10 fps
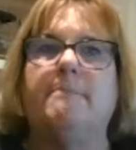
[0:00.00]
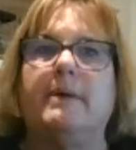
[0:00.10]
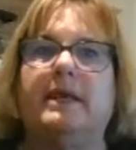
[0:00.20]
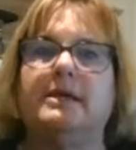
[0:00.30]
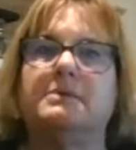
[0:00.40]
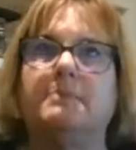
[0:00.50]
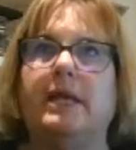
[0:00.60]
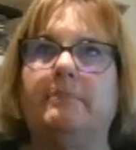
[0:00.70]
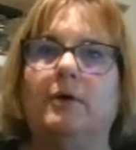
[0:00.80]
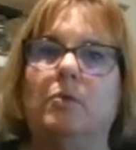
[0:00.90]
because
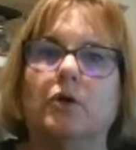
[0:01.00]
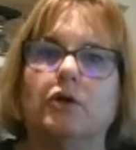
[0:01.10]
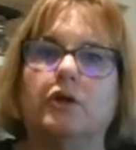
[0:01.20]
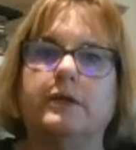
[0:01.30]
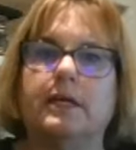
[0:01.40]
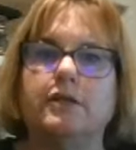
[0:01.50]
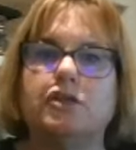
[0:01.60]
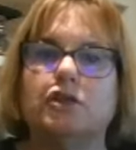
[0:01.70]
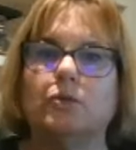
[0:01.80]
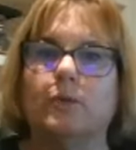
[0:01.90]
people were
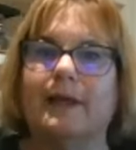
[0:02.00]
looking to